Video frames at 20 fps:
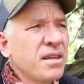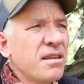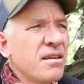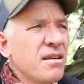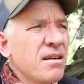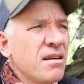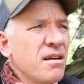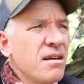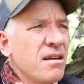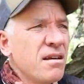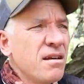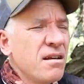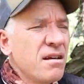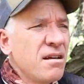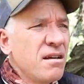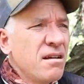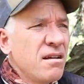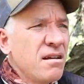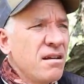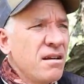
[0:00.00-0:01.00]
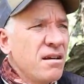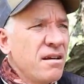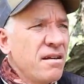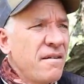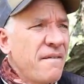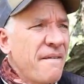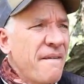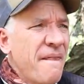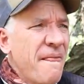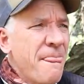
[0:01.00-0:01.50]

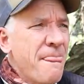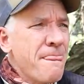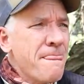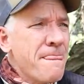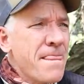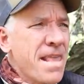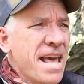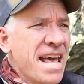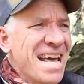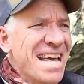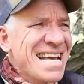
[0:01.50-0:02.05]
(no one is talking)